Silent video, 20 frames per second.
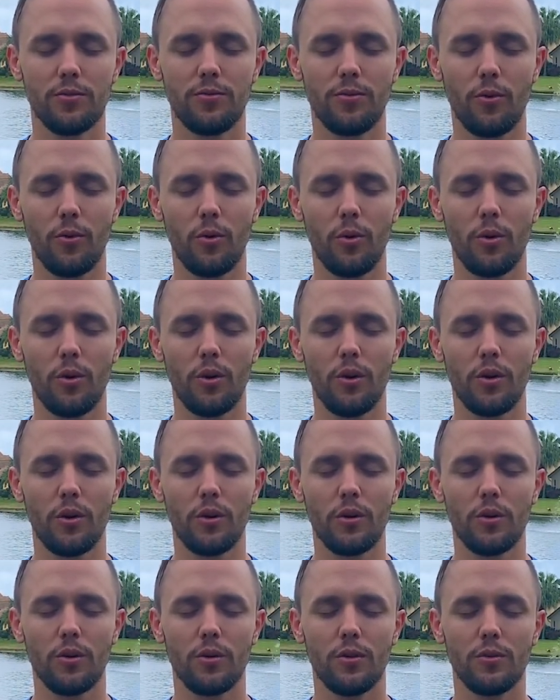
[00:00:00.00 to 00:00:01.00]

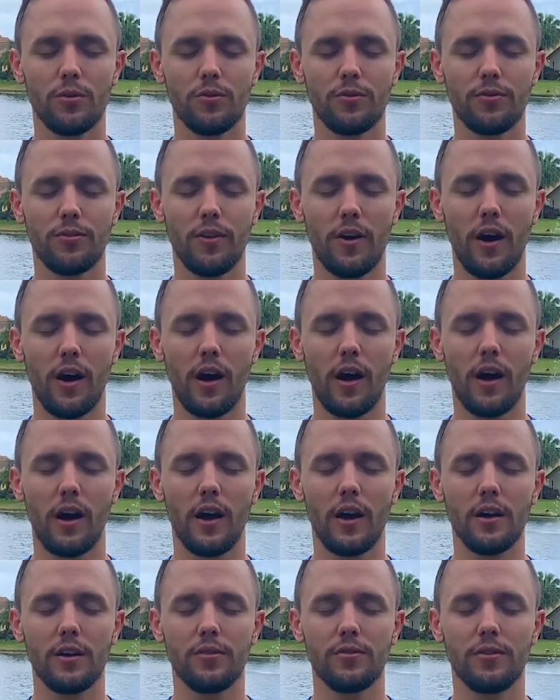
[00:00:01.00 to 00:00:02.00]
4,
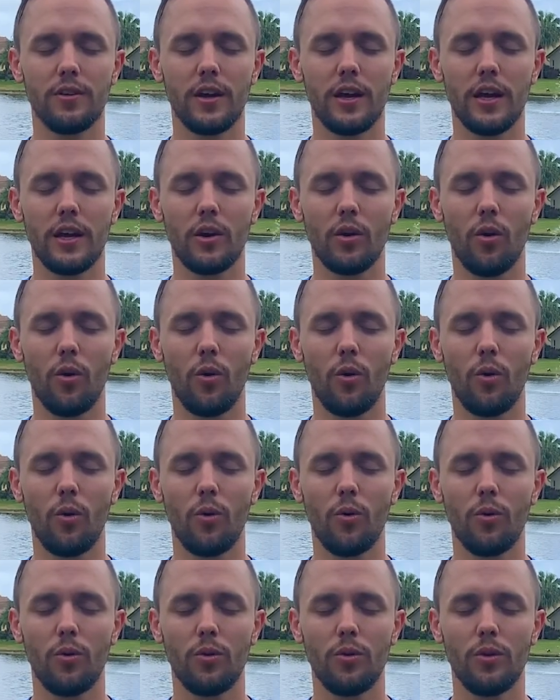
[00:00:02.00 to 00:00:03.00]
5, and
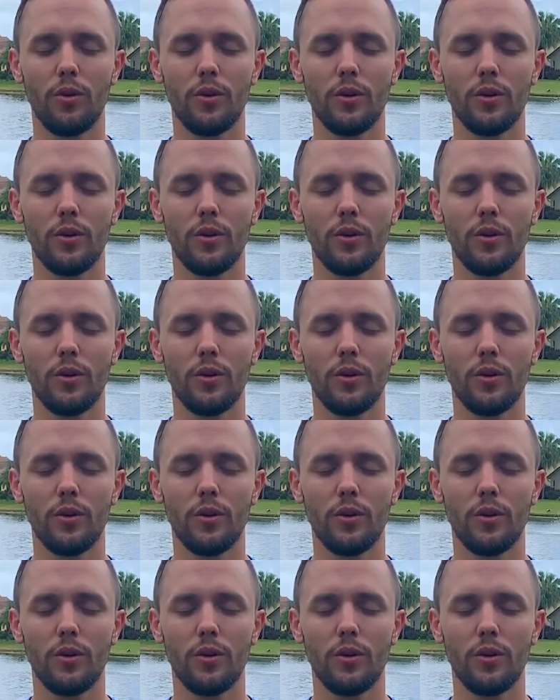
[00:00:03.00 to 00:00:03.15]
hold,